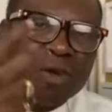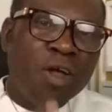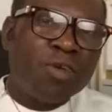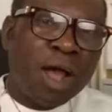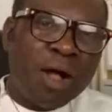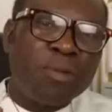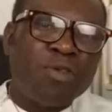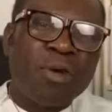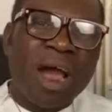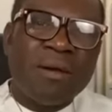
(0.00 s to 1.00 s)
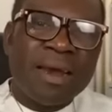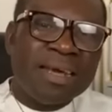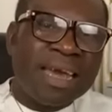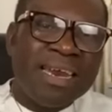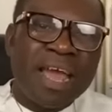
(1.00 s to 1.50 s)
is going to help you to
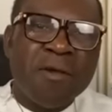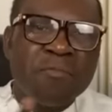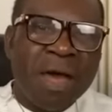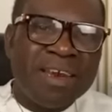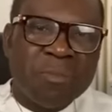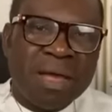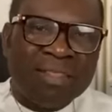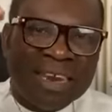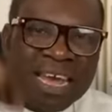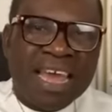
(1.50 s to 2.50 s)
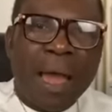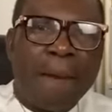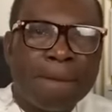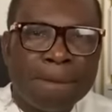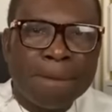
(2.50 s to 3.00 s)
eradicate the impediments in the
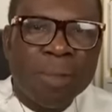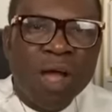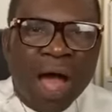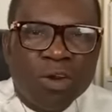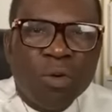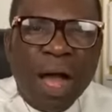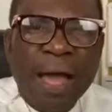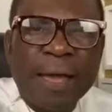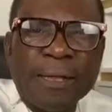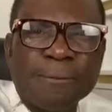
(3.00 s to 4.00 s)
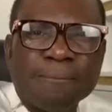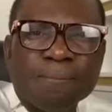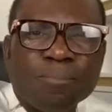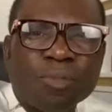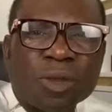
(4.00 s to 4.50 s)
ear. How do I
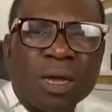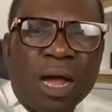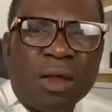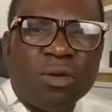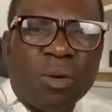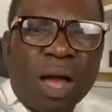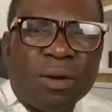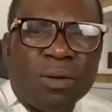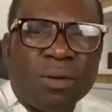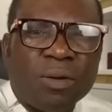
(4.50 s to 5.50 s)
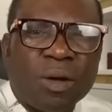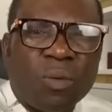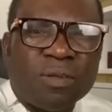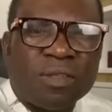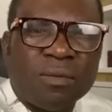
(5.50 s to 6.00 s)
know
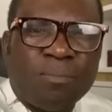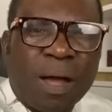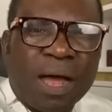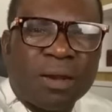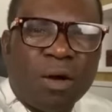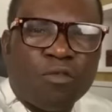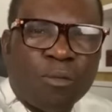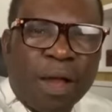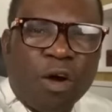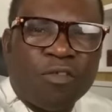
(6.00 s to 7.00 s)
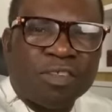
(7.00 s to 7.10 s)
the western part of my